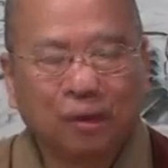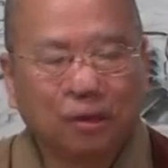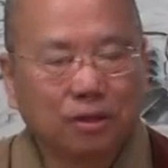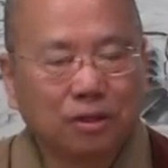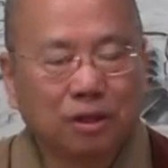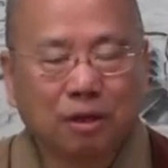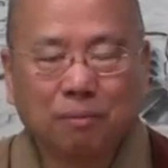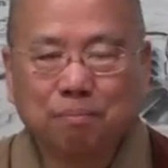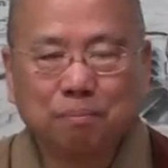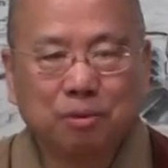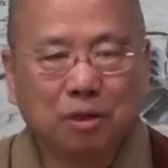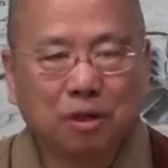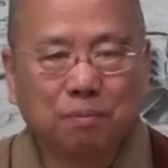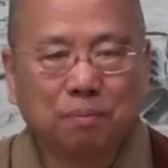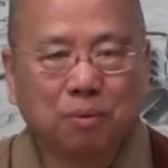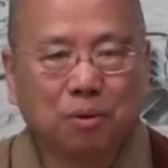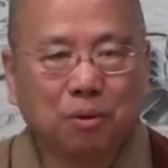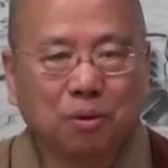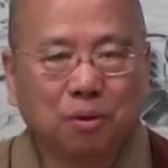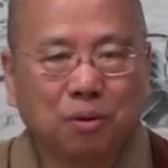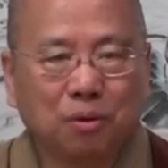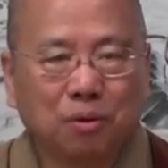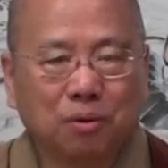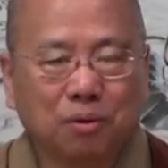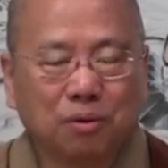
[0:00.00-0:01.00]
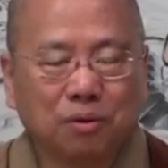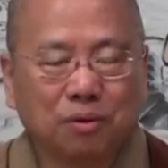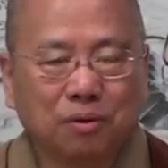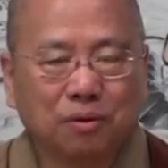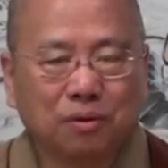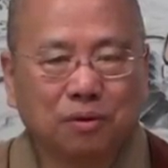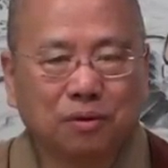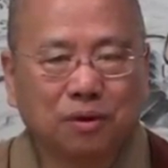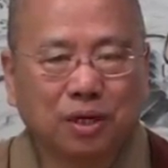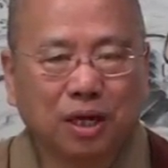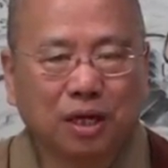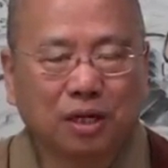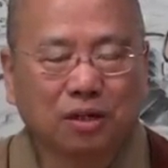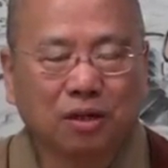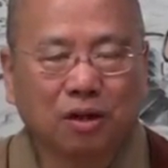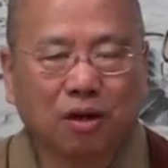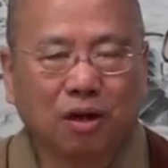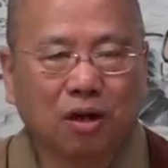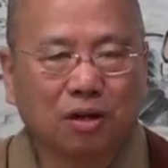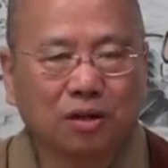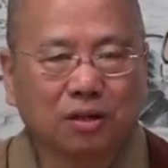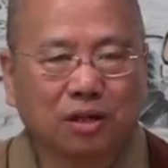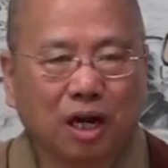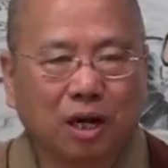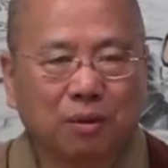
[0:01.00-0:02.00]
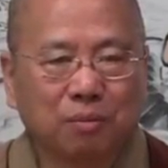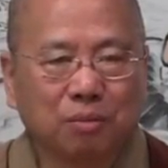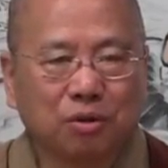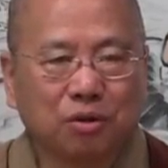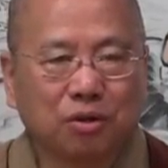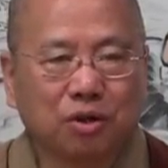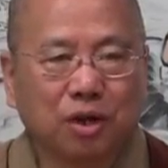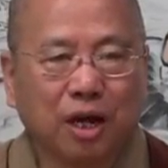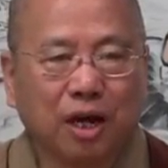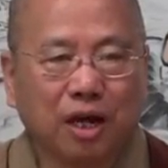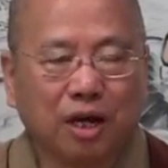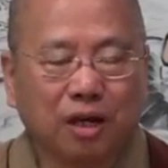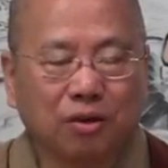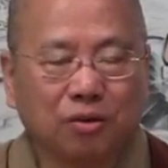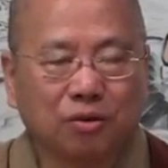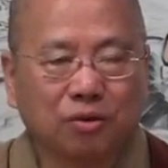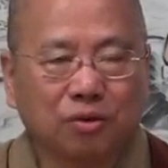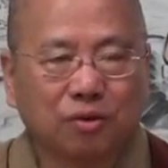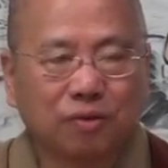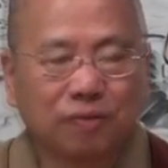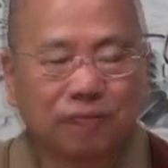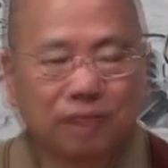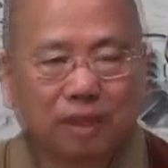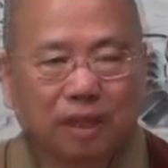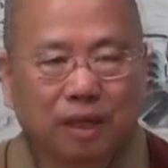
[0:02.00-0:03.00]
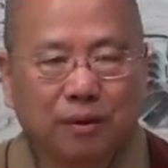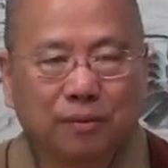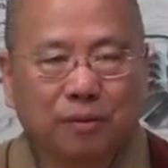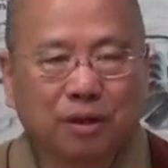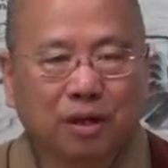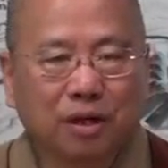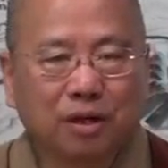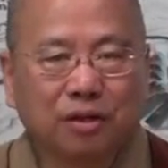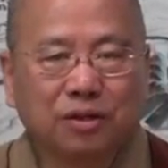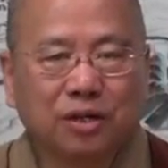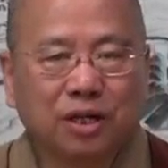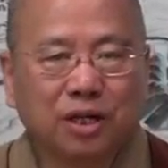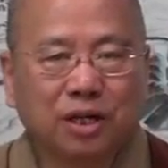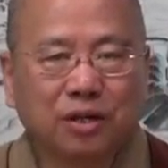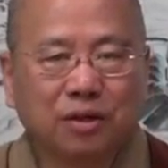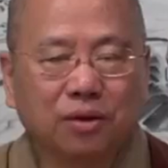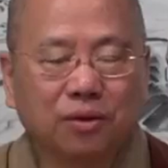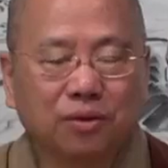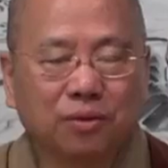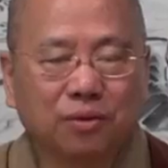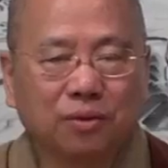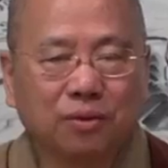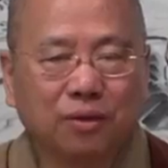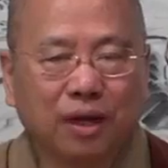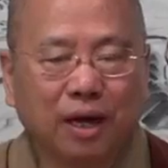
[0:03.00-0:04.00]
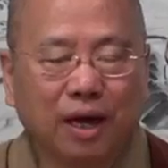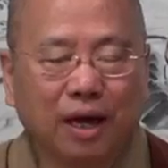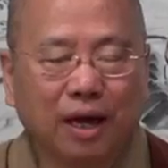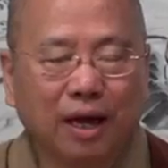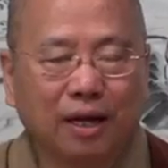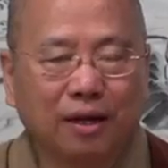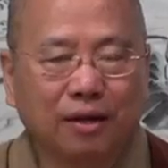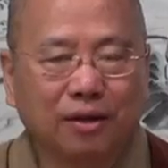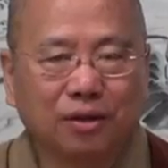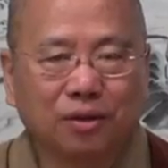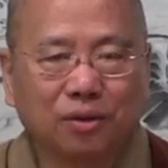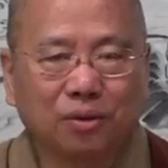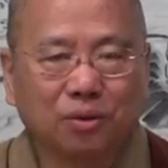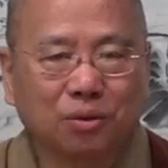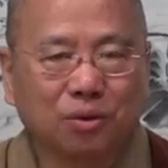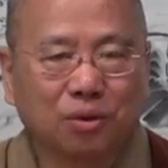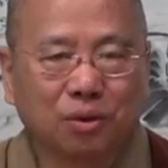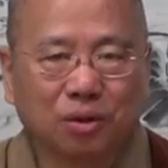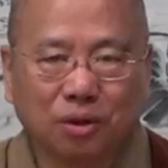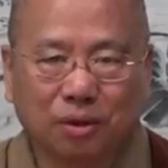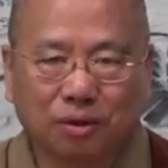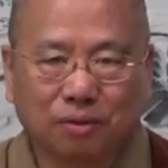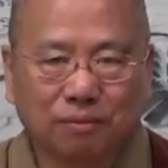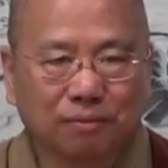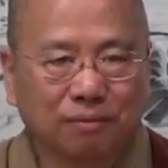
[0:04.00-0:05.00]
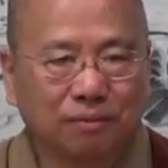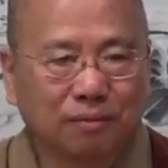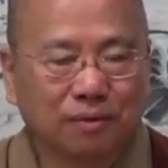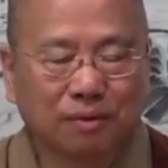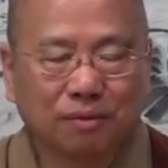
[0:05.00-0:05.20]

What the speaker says: Some people it takes a long time to change. If you continue to do that, it's no good.